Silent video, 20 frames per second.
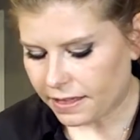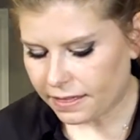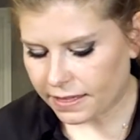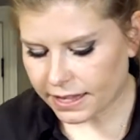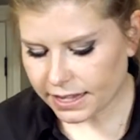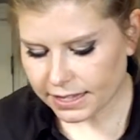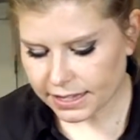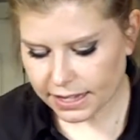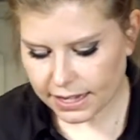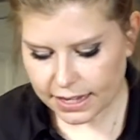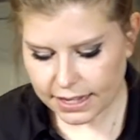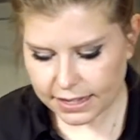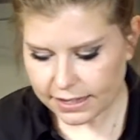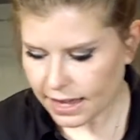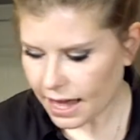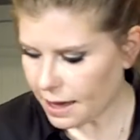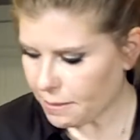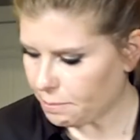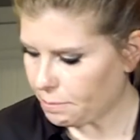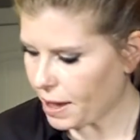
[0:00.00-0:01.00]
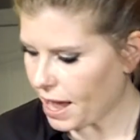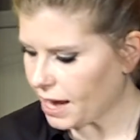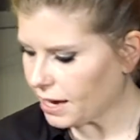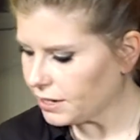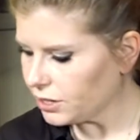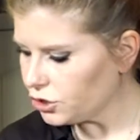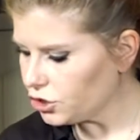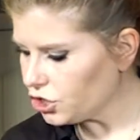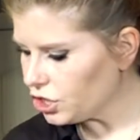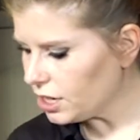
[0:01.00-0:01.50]
And then this is a
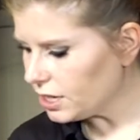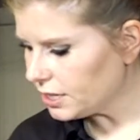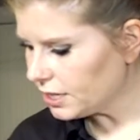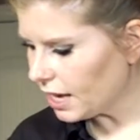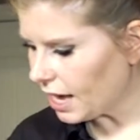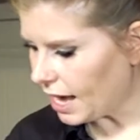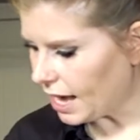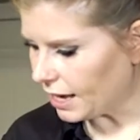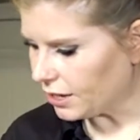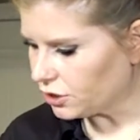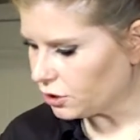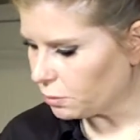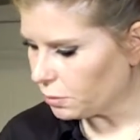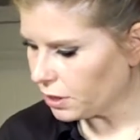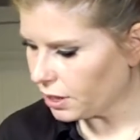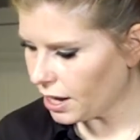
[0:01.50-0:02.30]
baked cheesecake,